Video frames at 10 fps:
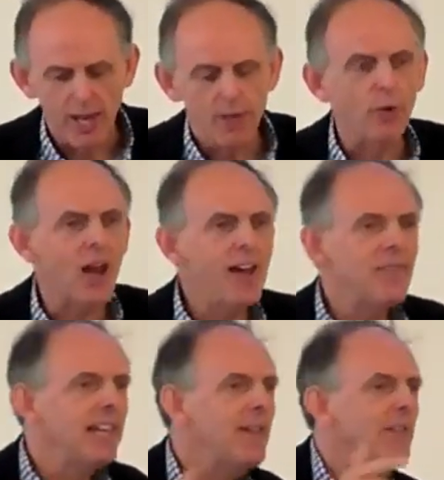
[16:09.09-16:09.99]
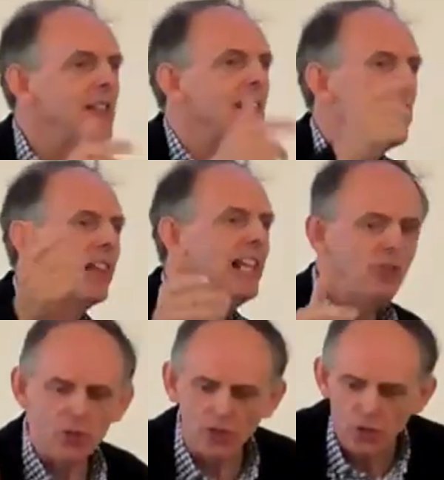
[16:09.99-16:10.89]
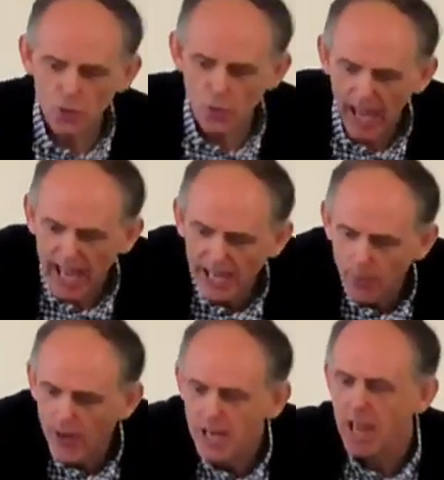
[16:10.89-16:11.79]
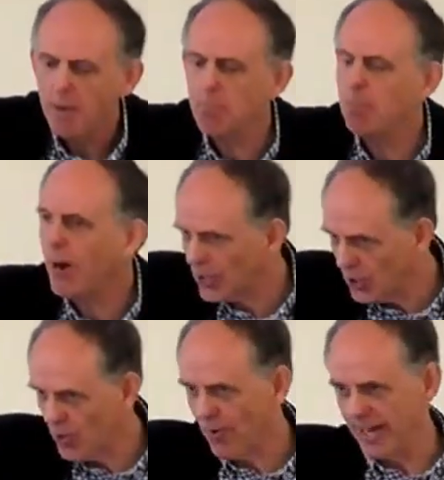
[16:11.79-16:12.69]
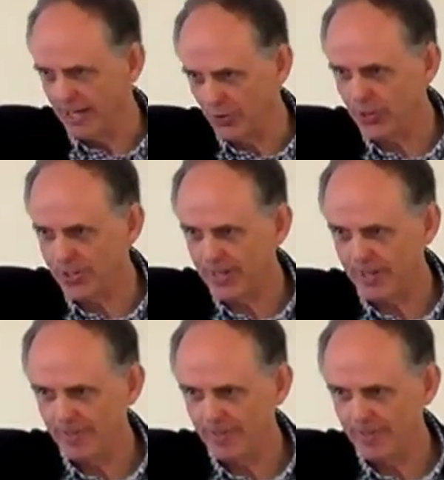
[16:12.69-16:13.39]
for having given their allegiance to anyone but Christ.